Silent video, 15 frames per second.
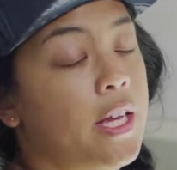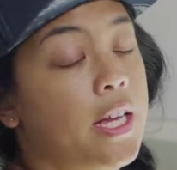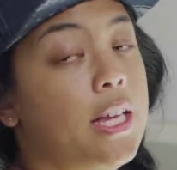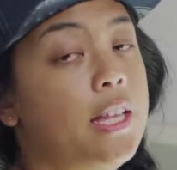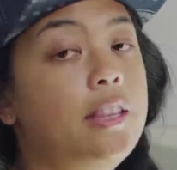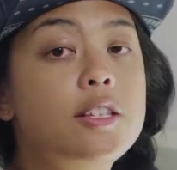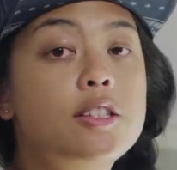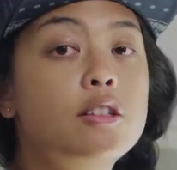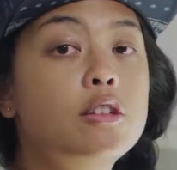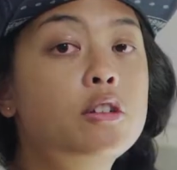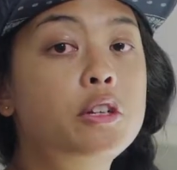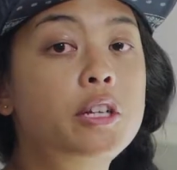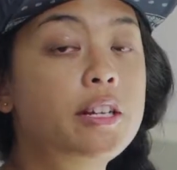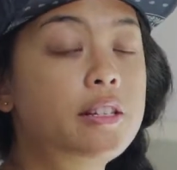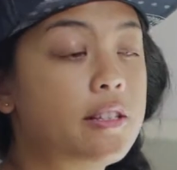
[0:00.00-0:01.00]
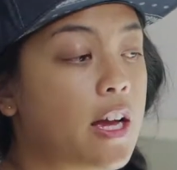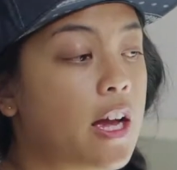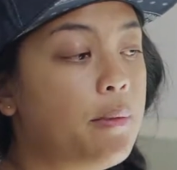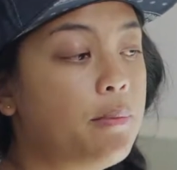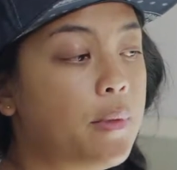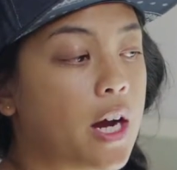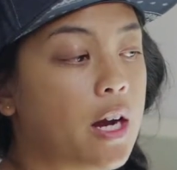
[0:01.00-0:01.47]
in this learning
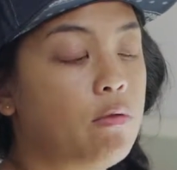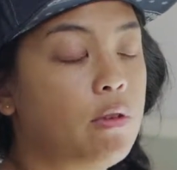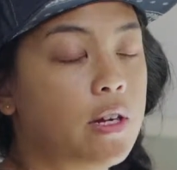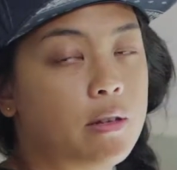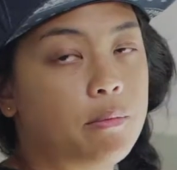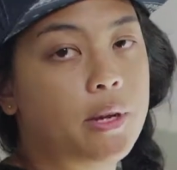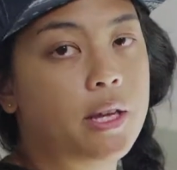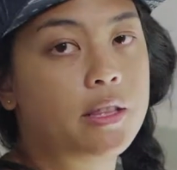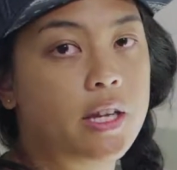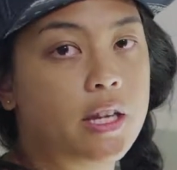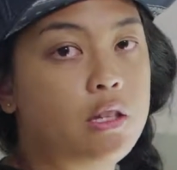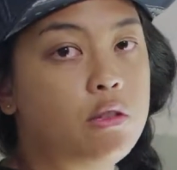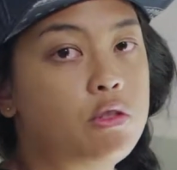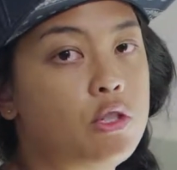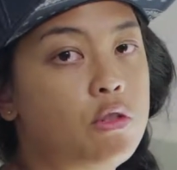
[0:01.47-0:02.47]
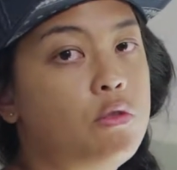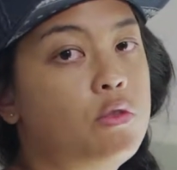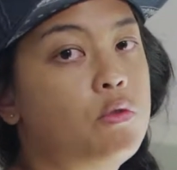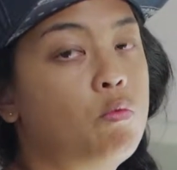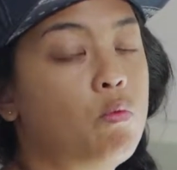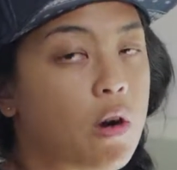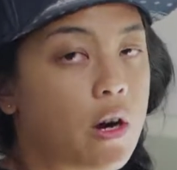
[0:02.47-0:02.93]
time, I recommend that you
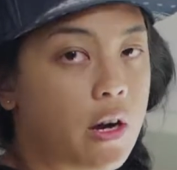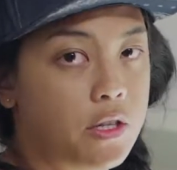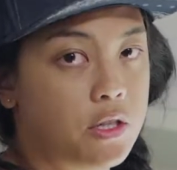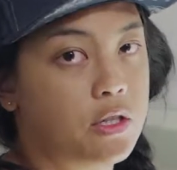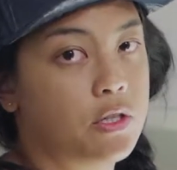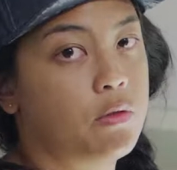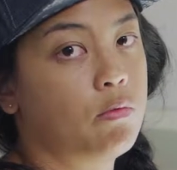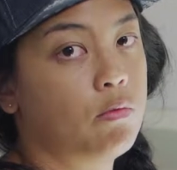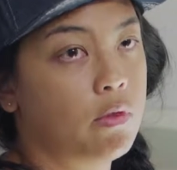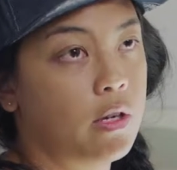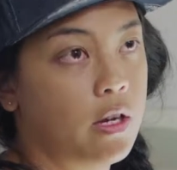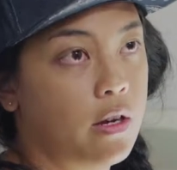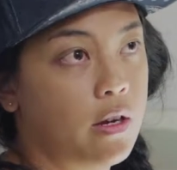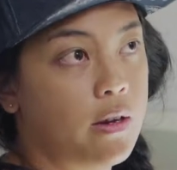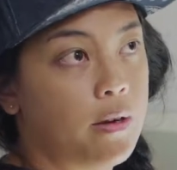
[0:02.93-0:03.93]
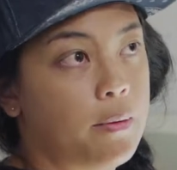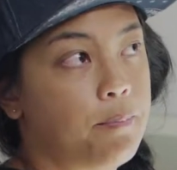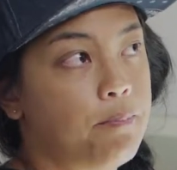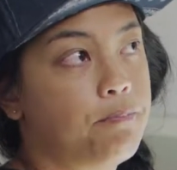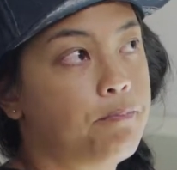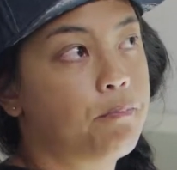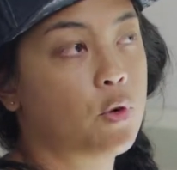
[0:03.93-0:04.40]
choose washed
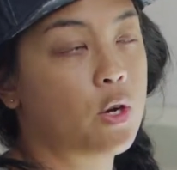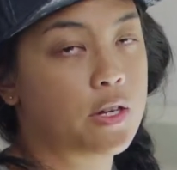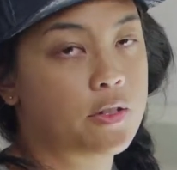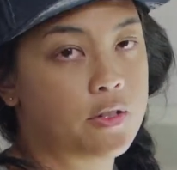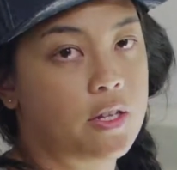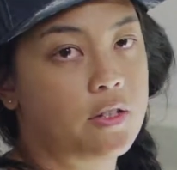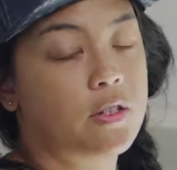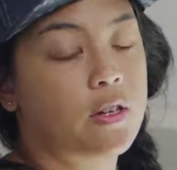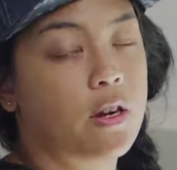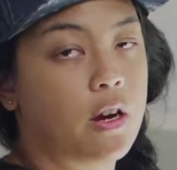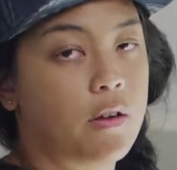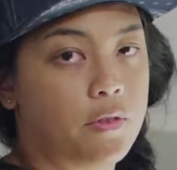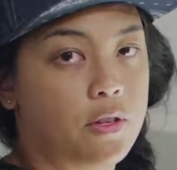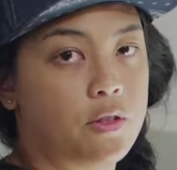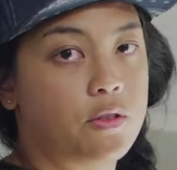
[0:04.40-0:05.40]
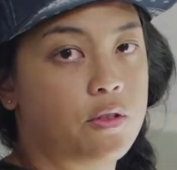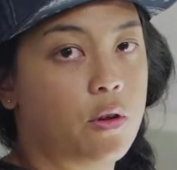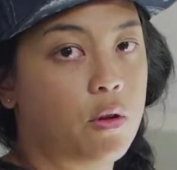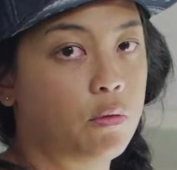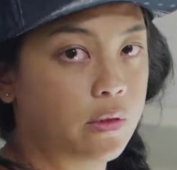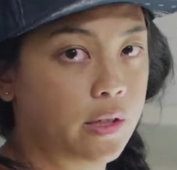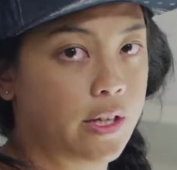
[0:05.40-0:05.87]
processed coffees
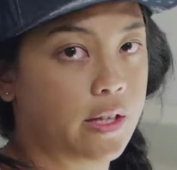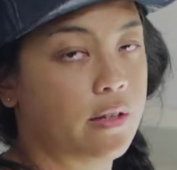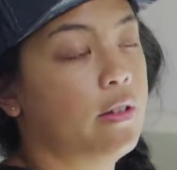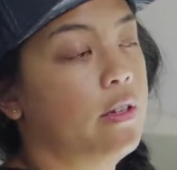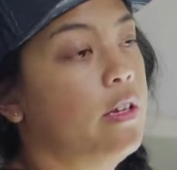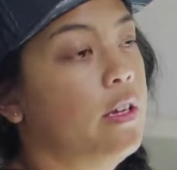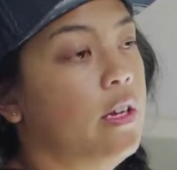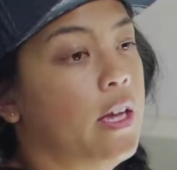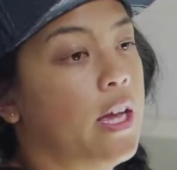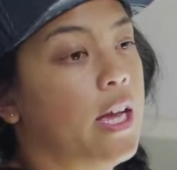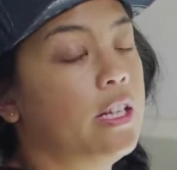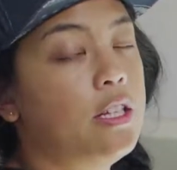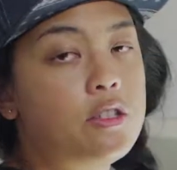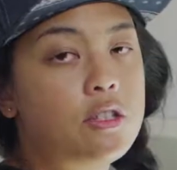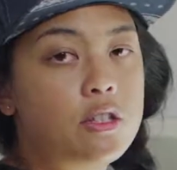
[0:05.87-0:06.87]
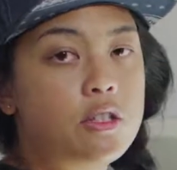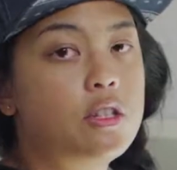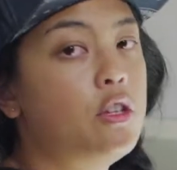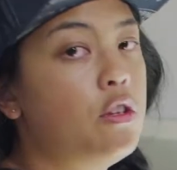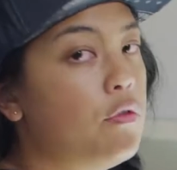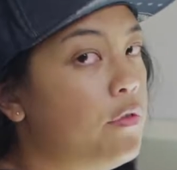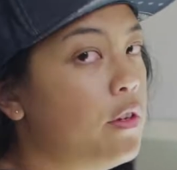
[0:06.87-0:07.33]
only, at least
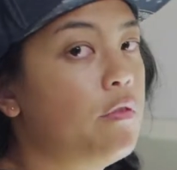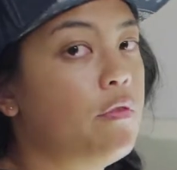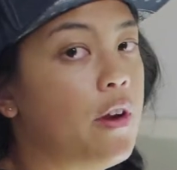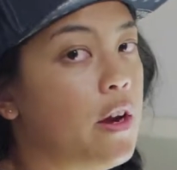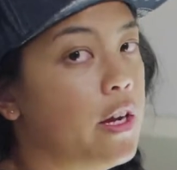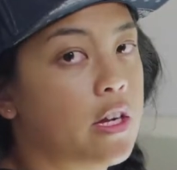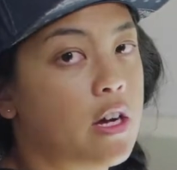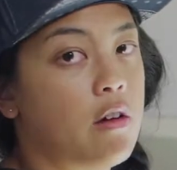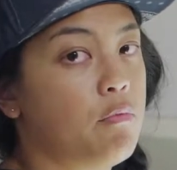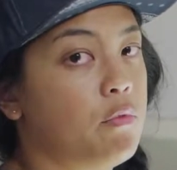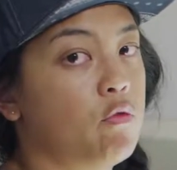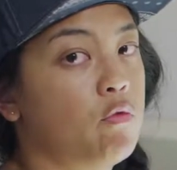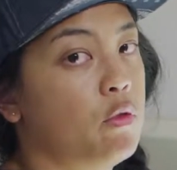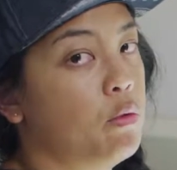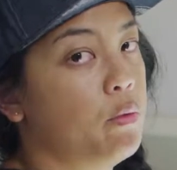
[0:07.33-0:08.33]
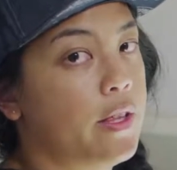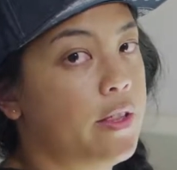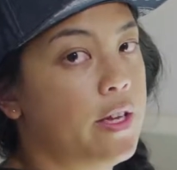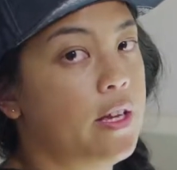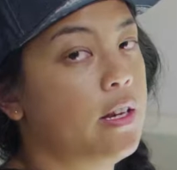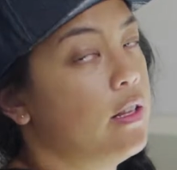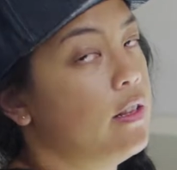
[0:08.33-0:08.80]
until you feel very comfortable with
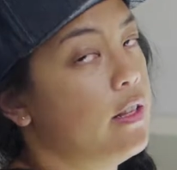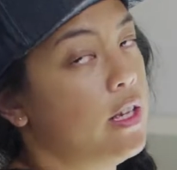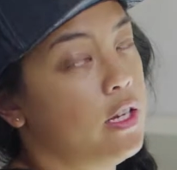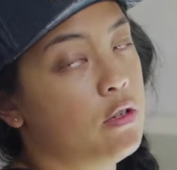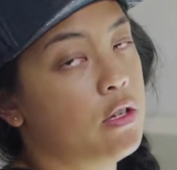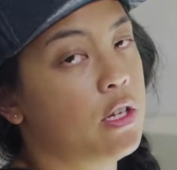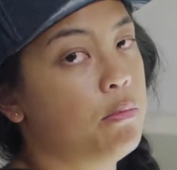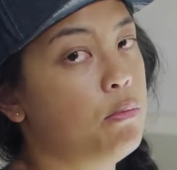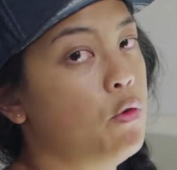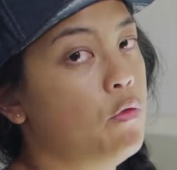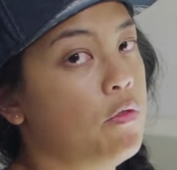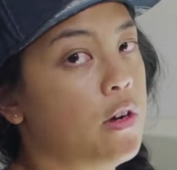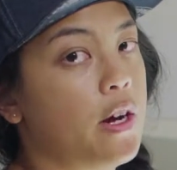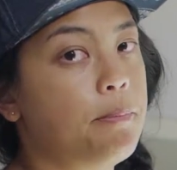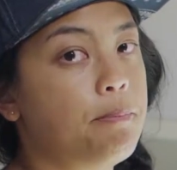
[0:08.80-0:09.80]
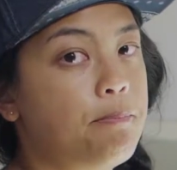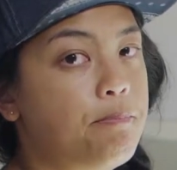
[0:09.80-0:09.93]
it, and then you can move on.